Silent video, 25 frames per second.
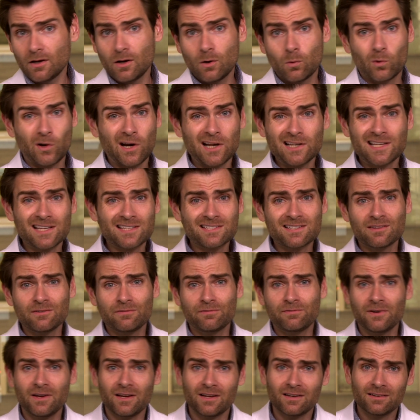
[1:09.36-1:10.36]
We're not testing the
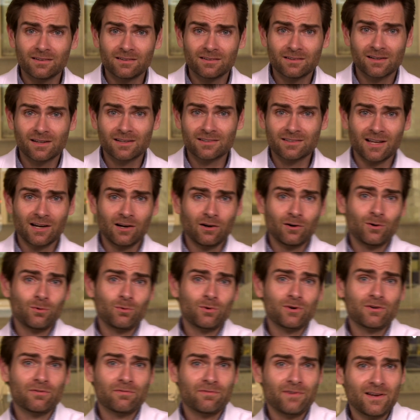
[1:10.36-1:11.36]
fit, because I don't know what
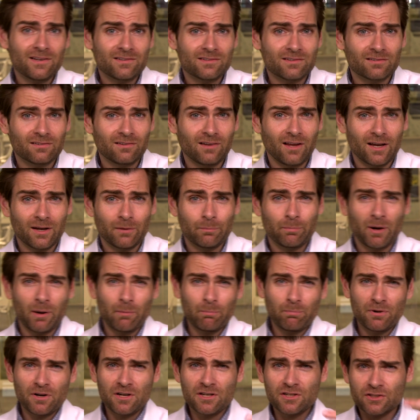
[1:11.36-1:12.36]
your face is like, but I'm
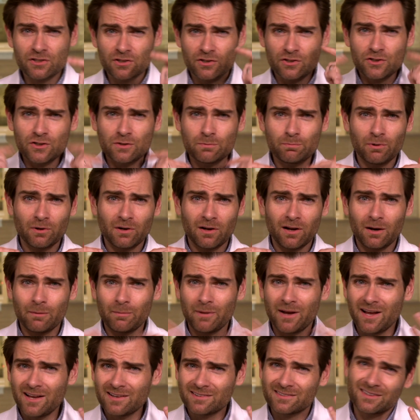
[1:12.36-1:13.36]
pretty sure you can put on a
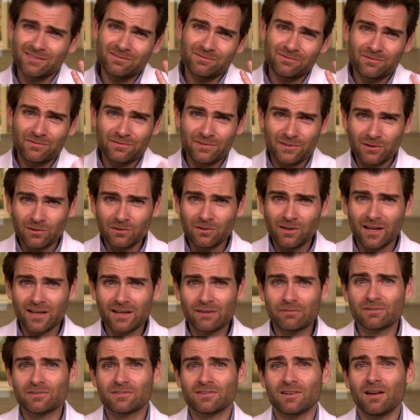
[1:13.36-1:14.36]
mask and feel like
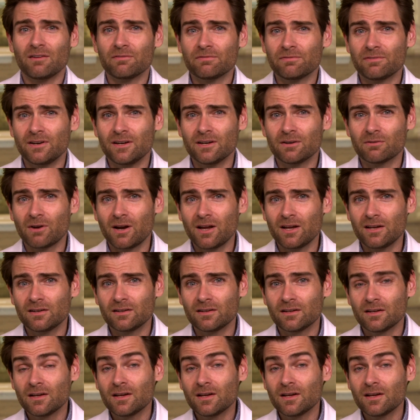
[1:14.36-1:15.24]
if it's not fitting right.